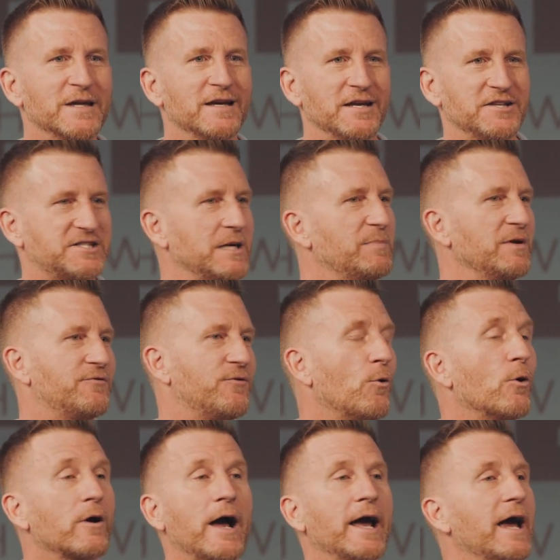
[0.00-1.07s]
You see,
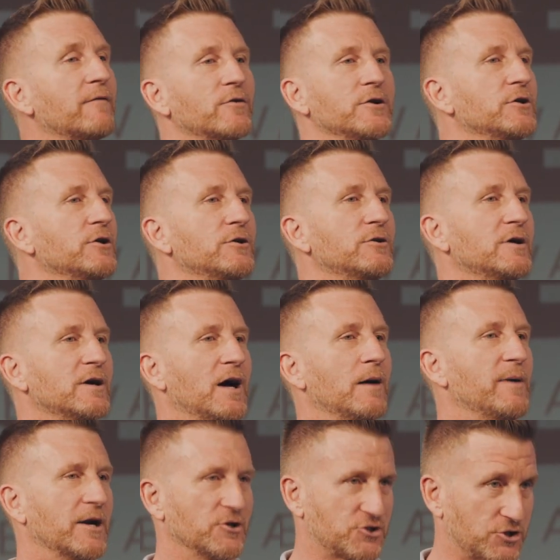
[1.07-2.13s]
before I ever knew
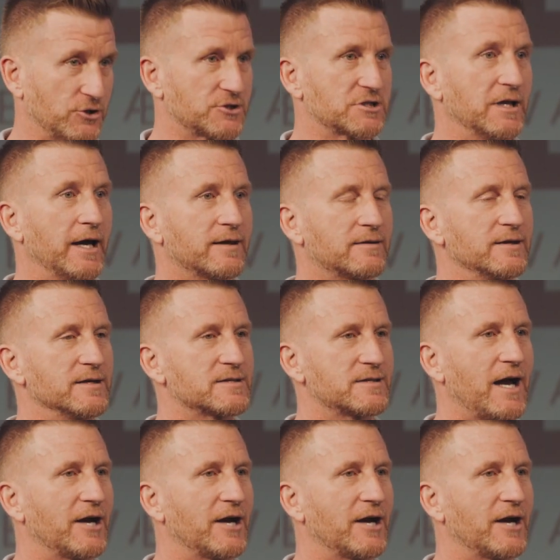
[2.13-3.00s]
about a church like this,